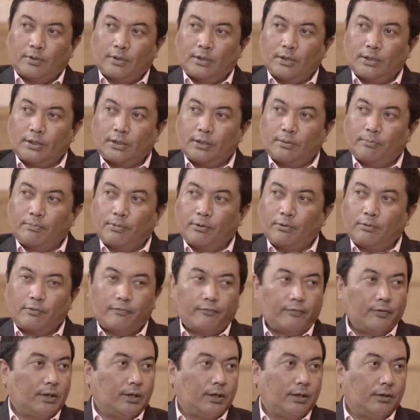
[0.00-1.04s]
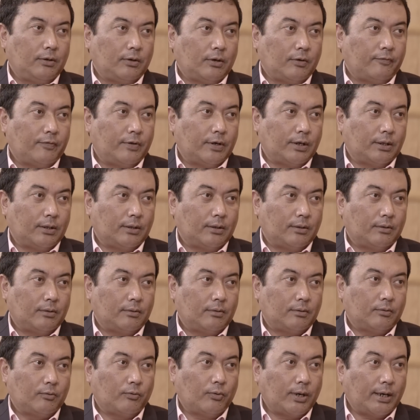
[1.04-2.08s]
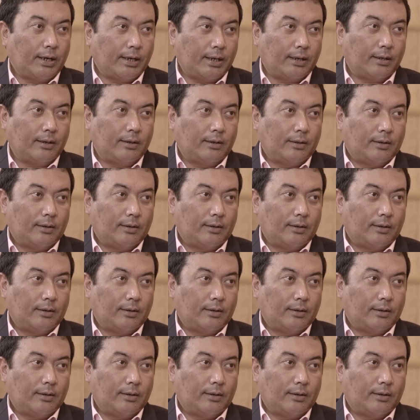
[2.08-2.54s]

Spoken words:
I said, beautifully you have done. Why?